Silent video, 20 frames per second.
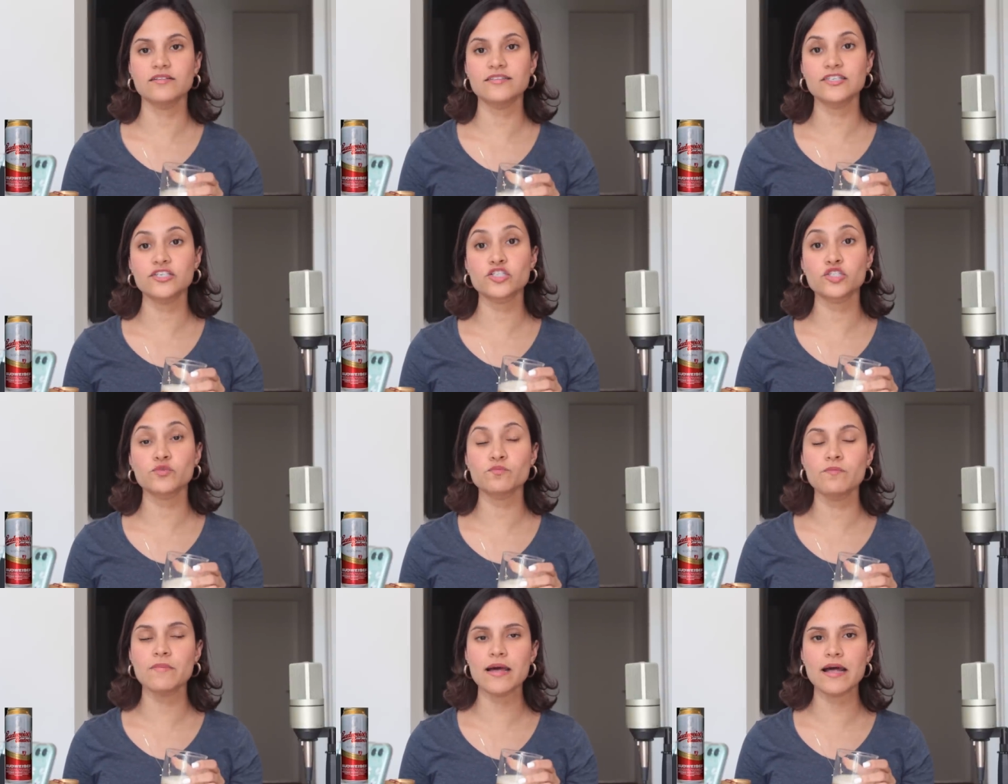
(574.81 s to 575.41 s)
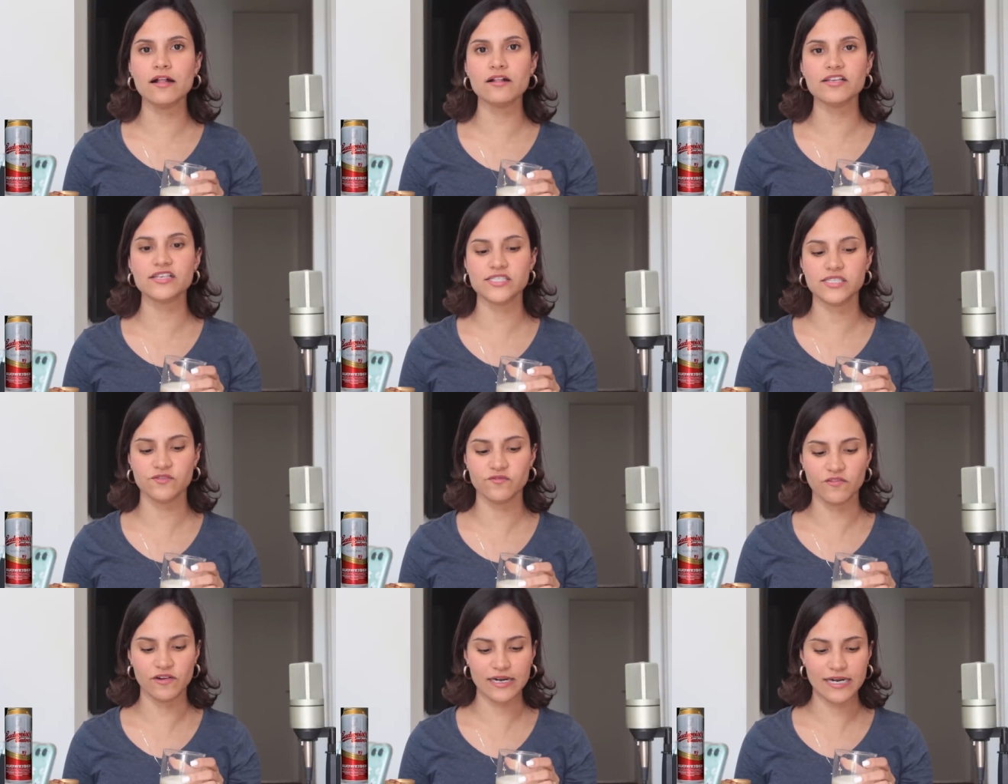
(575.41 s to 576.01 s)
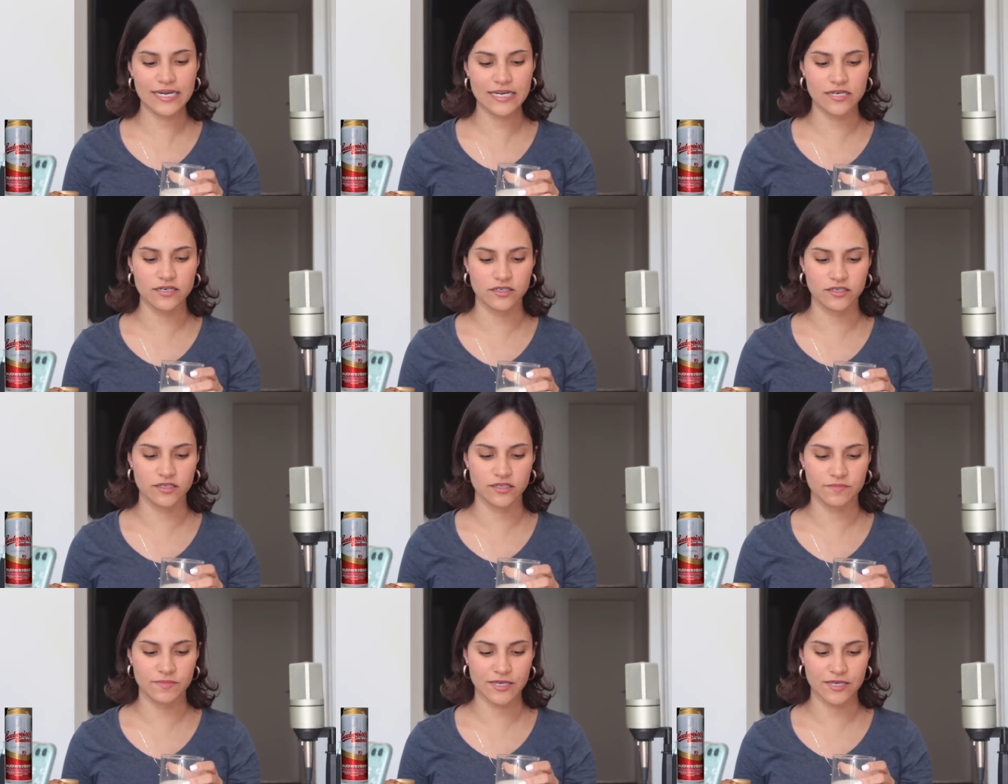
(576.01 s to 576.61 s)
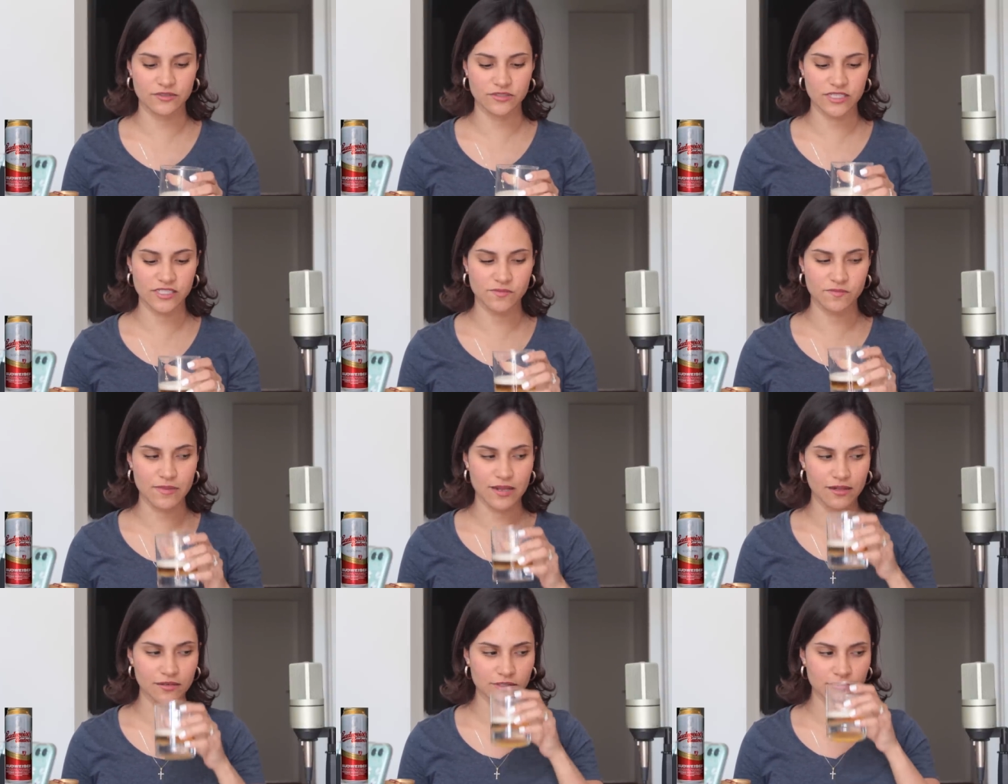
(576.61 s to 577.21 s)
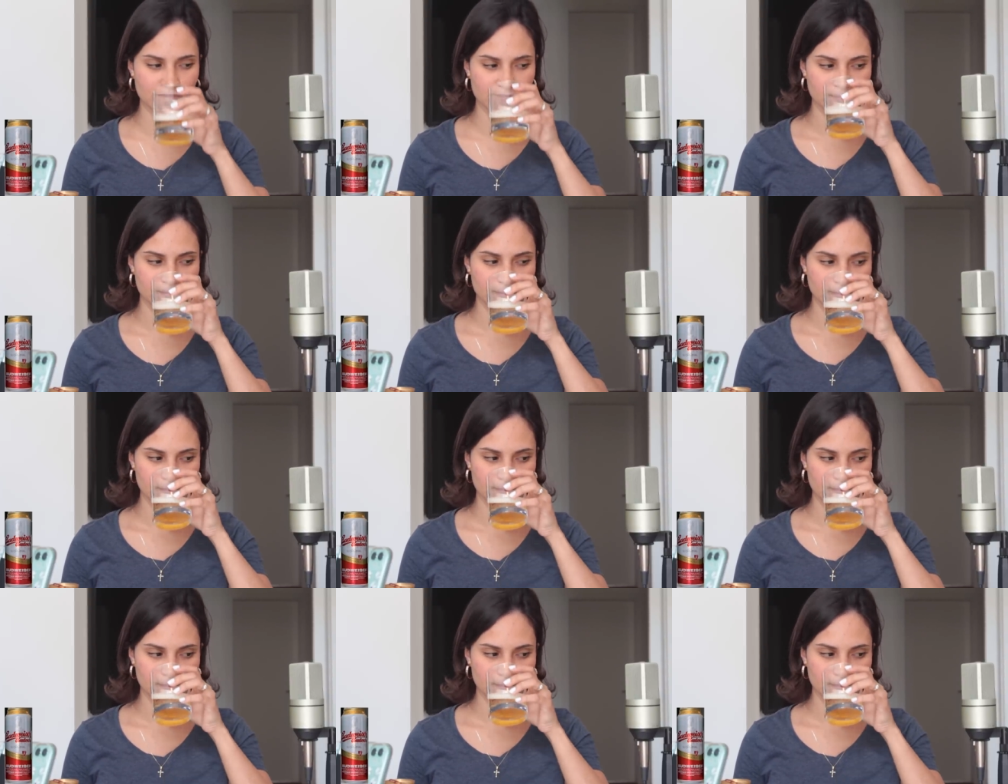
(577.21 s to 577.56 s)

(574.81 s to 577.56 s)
The smell is very good because it smells